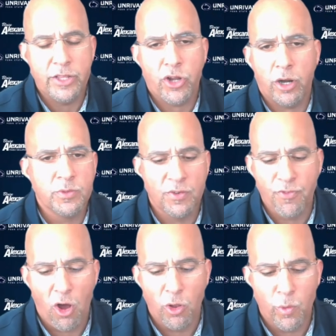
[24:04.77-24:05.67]
in terms
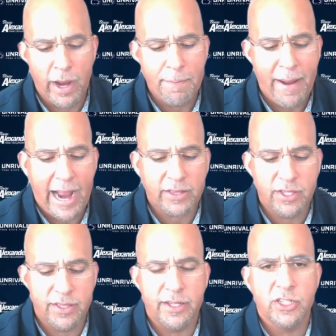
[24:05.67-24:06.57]
of all the way
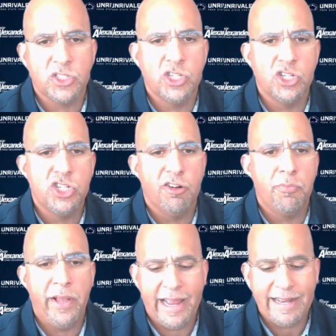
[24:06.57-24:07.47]
back to the decision
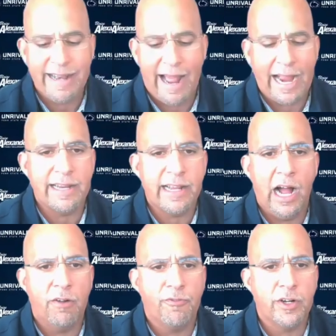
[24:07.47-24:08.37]
of playing nine
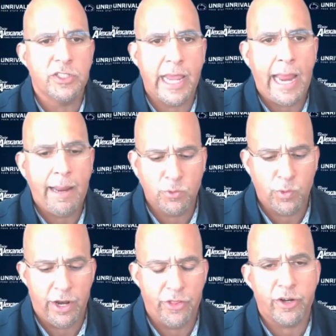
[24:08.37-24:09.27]
conference
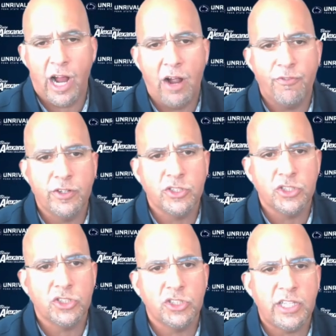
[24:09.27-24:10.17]
games when other
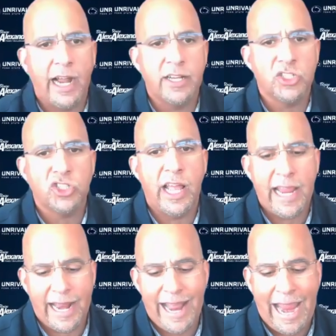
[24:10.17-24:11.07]
conferences decide to
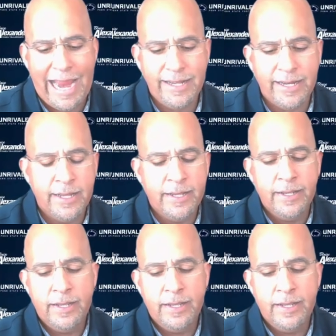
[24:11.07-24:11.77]
stay at eight,